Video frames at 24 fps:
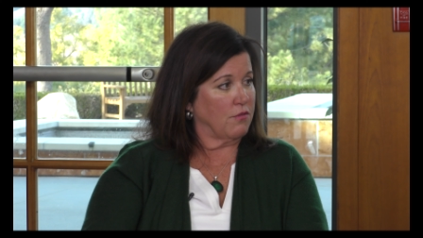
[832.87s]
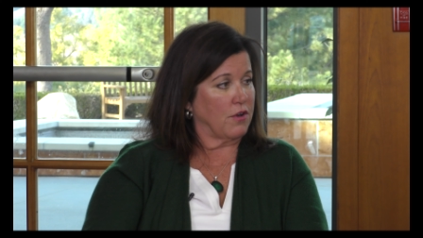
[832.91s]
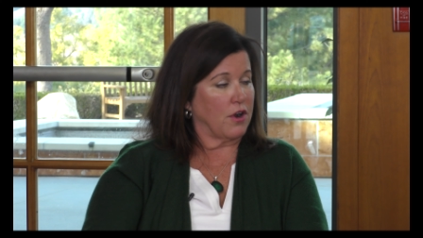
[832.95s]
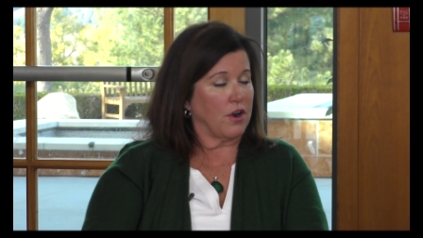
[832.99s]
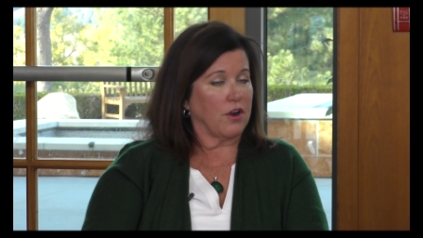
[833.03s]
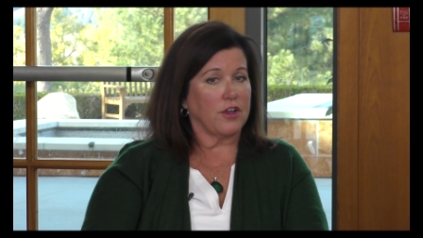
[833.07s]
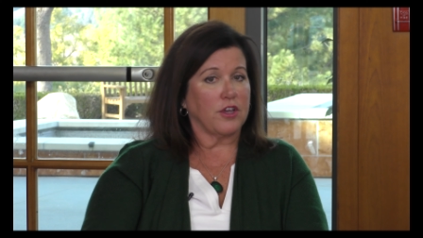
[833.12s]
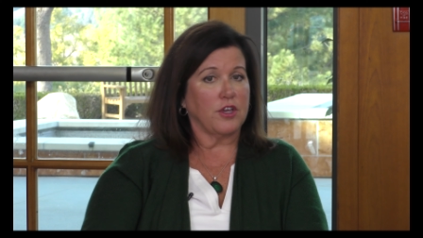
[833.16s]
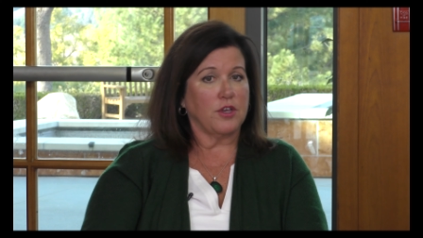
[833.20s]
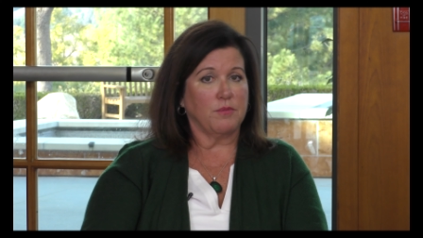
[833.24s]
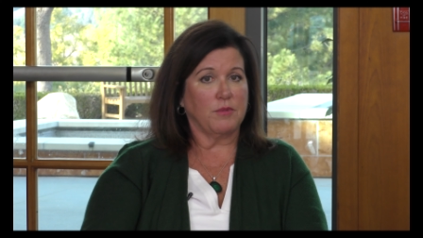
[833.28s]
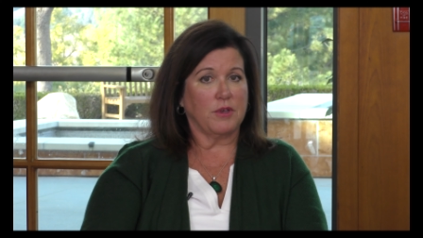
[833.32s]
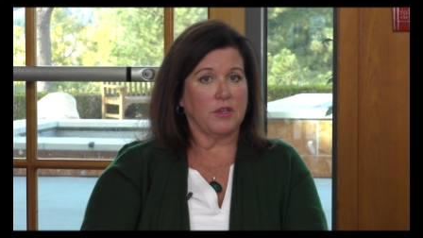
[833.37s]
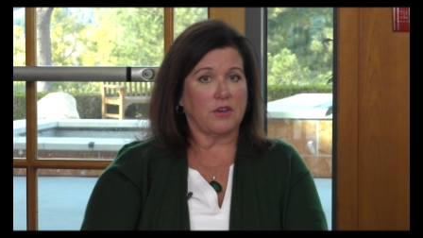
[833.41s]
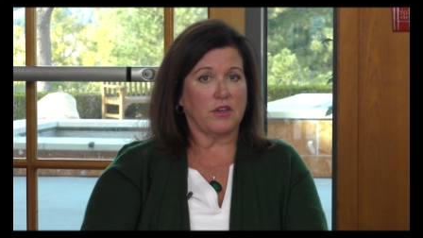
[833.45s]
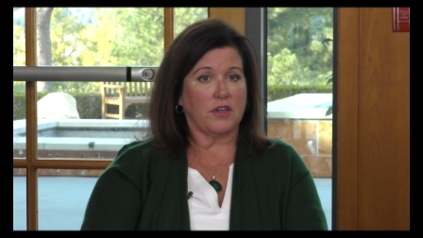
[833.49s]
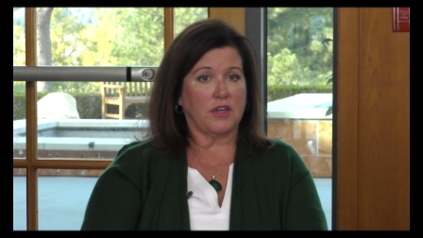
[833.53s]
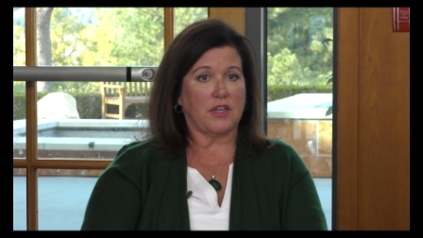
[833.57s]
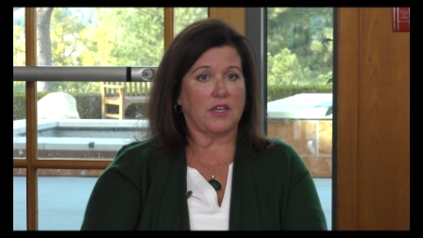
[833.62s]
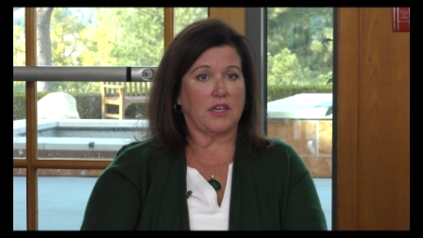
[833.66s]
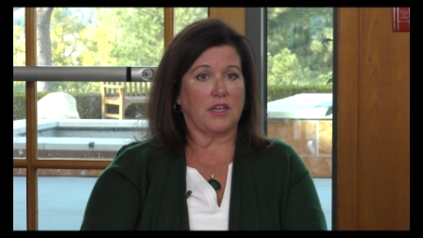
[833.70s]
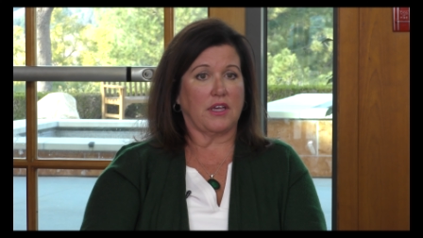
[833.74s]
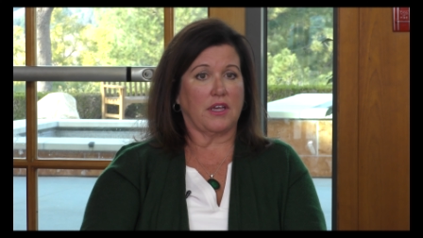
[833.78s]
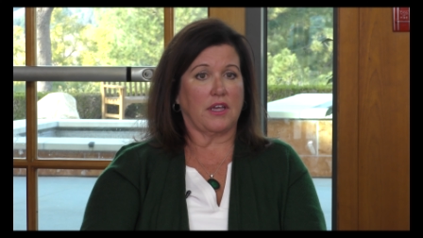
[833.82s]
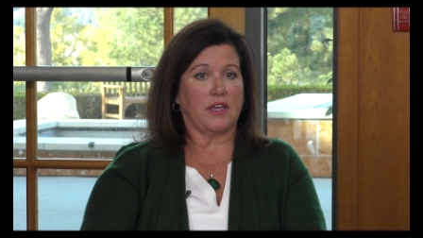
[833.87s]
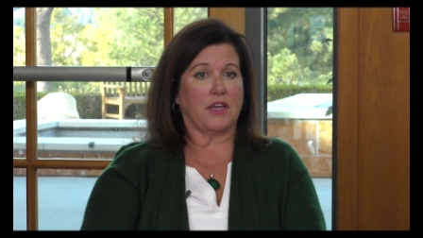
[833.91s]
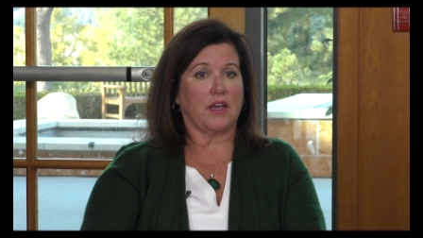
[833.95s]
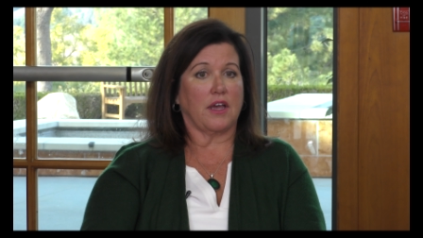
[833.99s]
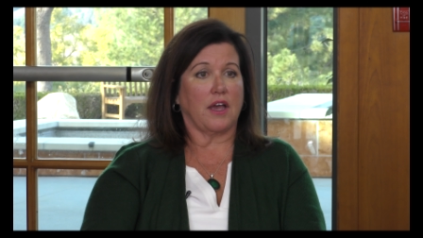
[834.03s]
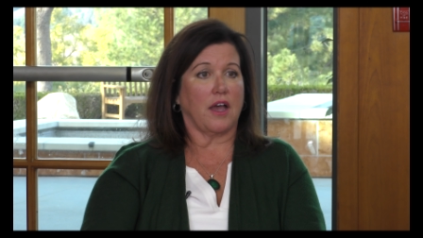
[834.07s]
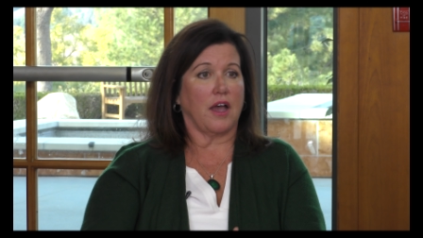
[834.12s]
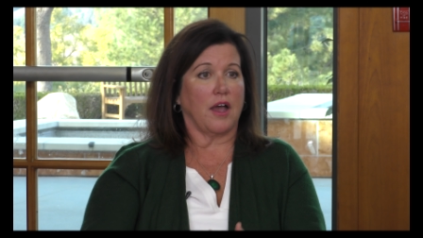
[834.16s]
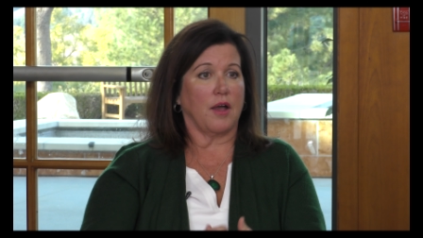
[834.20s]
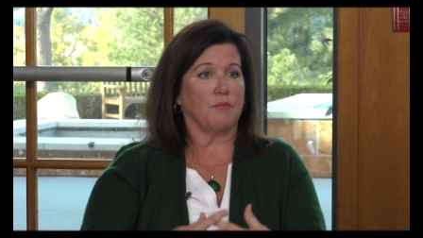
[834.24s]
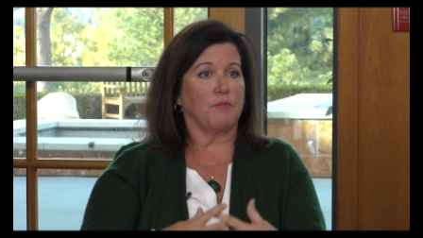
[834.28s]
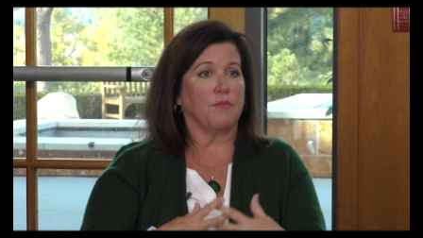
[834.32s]
our community.
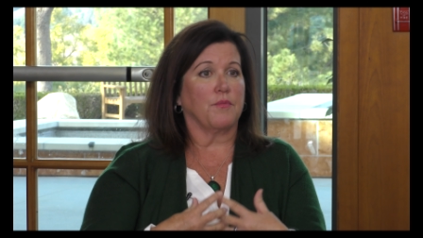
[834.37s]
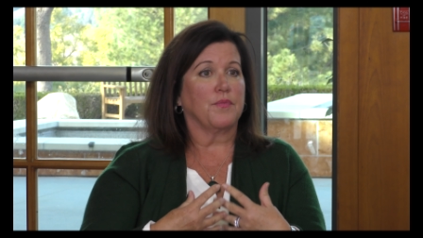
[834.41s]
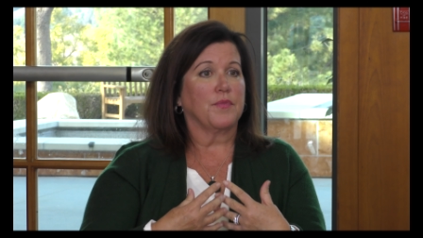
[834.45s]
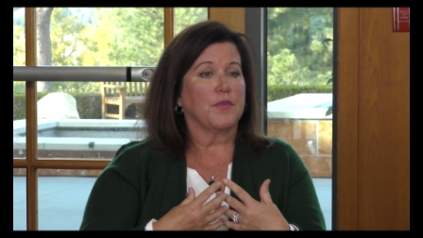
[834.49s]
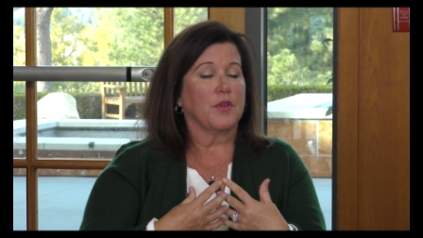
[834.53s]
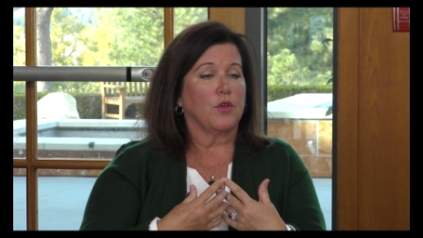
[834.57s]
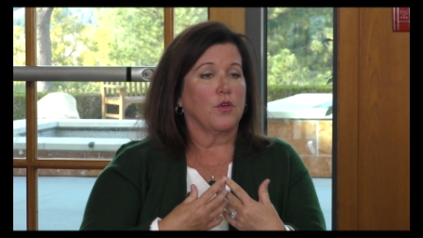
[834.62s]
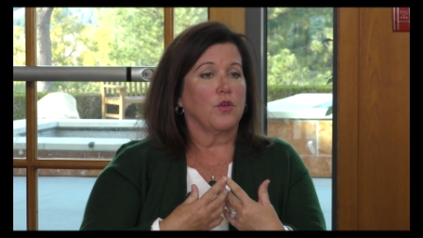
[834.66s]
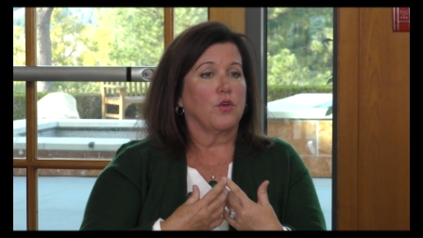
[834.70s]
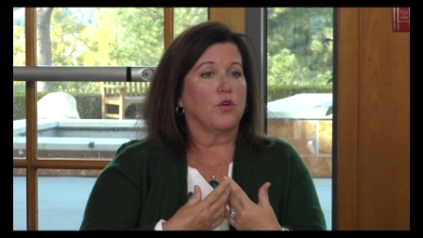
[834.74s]
Um,